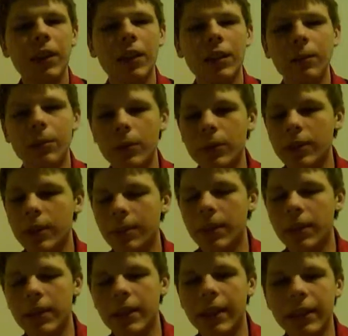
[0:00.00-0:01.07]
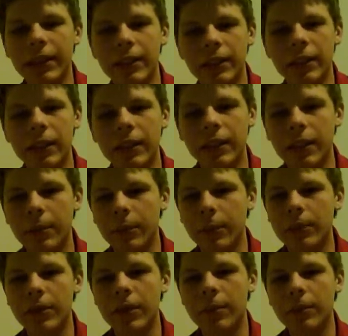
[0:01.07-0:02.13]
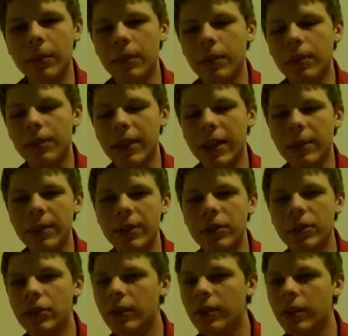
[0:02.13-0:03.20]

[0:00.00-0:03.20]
They boost up the attack and they boost up your damage.